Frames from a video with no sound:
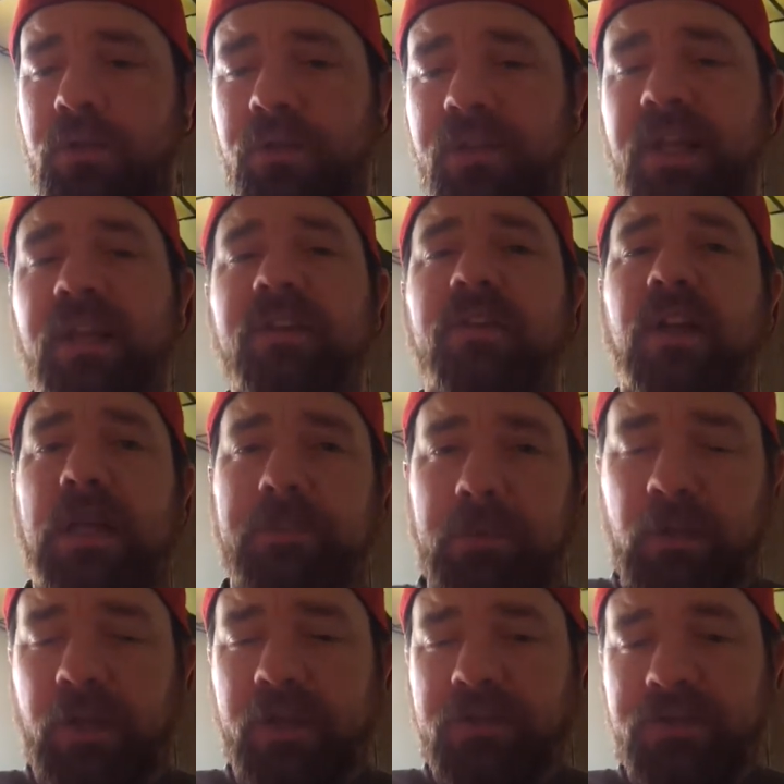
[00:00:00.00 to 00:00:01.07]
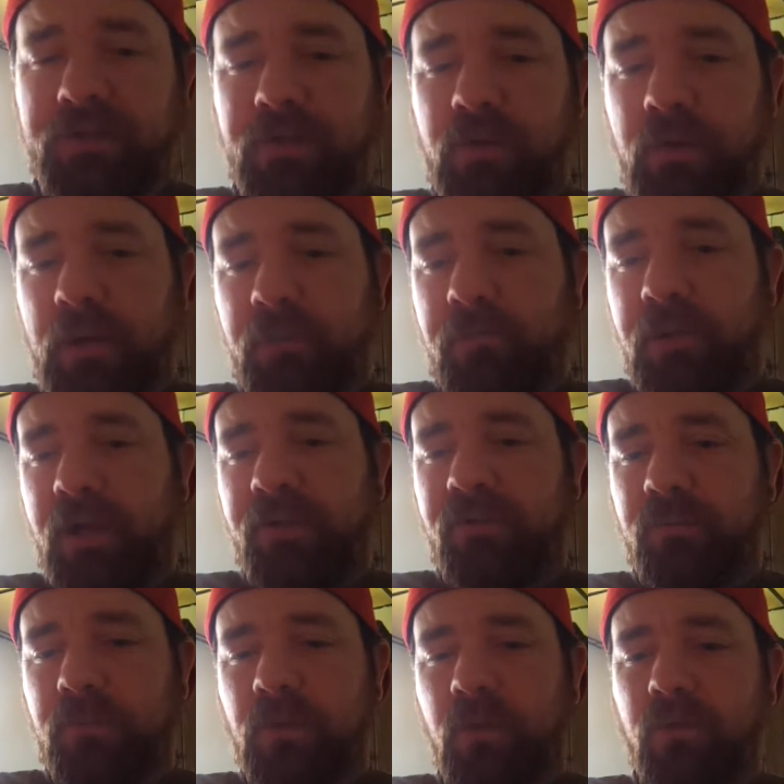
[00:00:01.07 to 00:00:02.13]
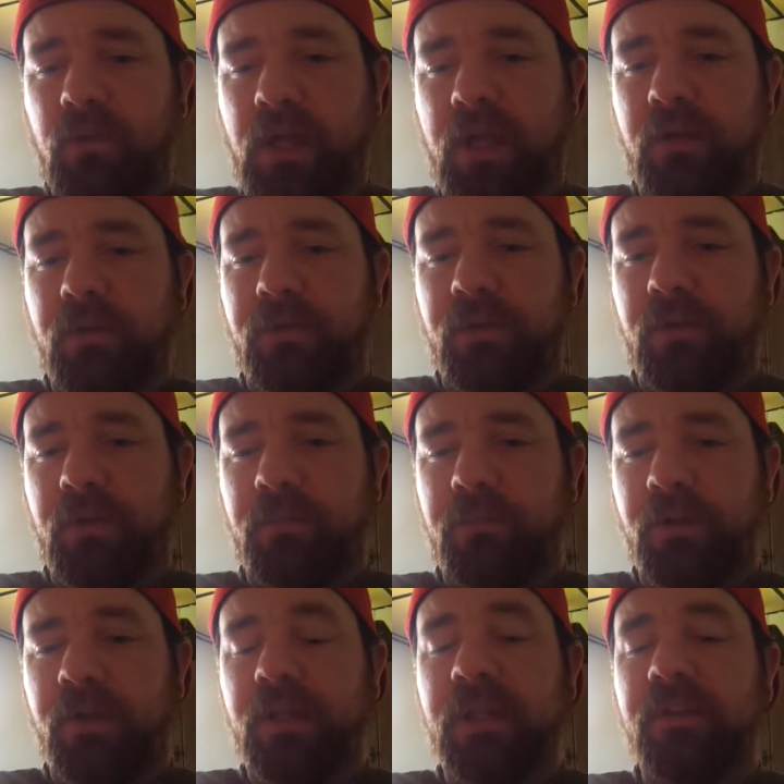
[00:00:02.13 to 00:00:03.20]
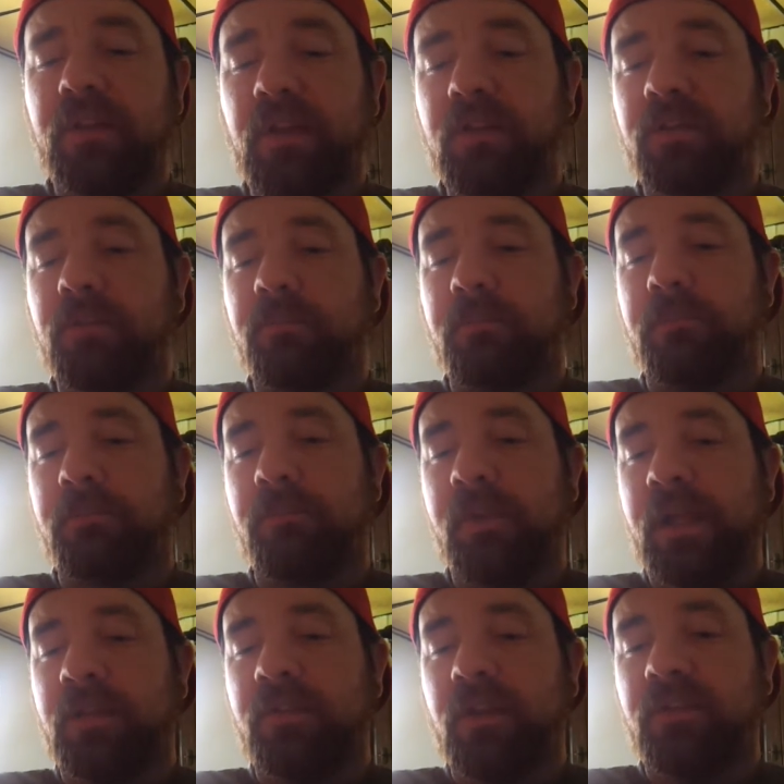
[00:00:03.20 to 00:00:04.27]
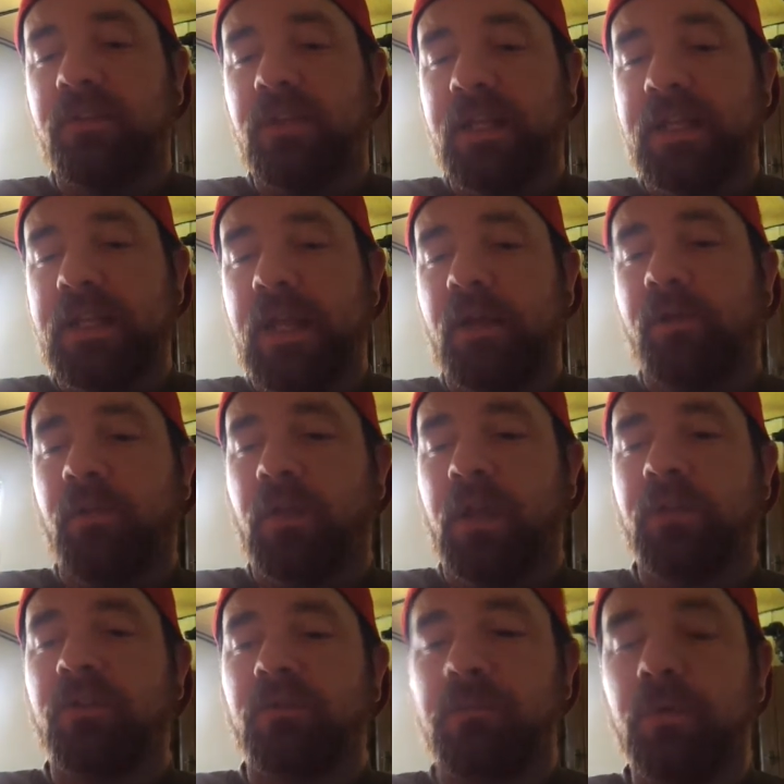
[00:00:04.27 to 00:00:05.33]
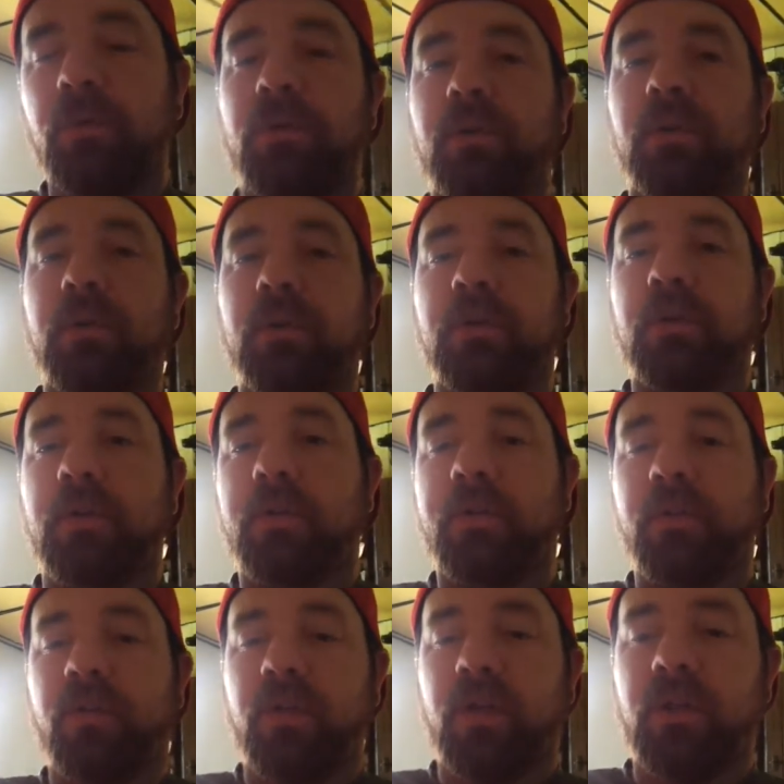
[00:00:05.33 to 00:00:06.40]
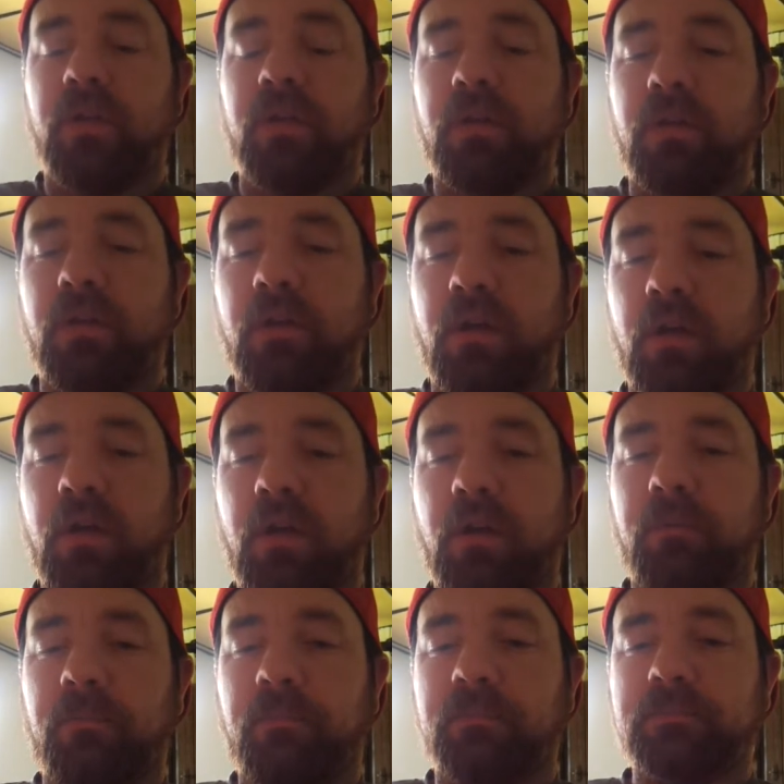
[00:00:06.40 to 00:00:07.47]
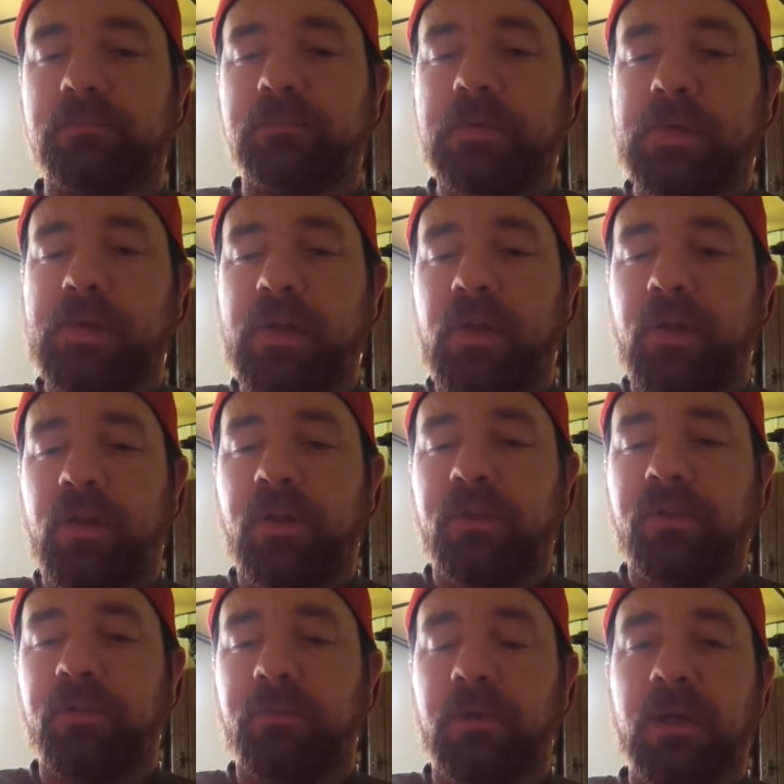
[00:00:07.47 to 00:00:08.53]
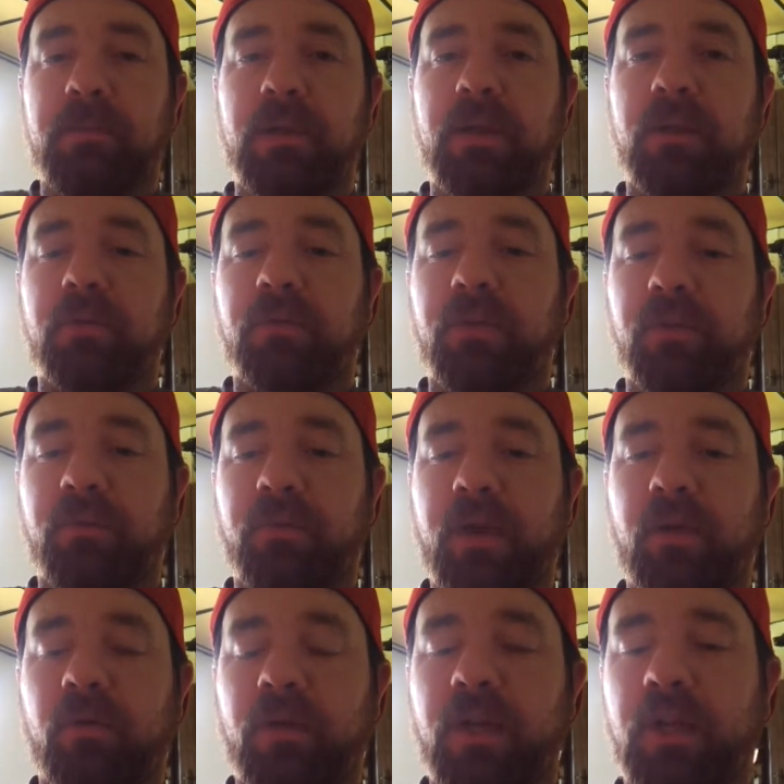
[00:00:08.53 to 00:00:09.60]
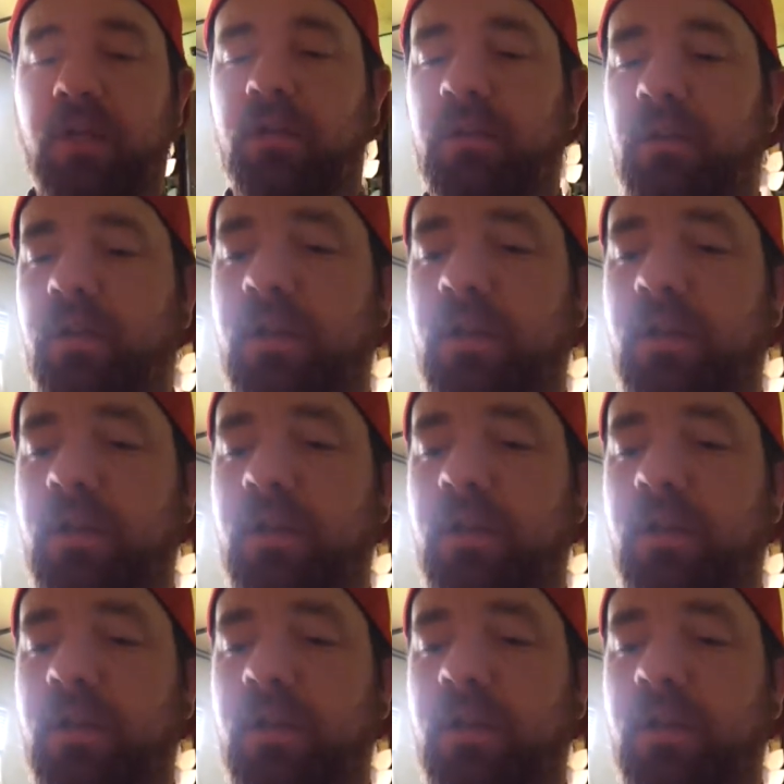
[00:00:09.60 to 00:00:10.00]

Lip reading: the next time I'll actually go out and buy some cold lacquer thinner, but it does lay down a lot smoother than spray paint, than rattle can,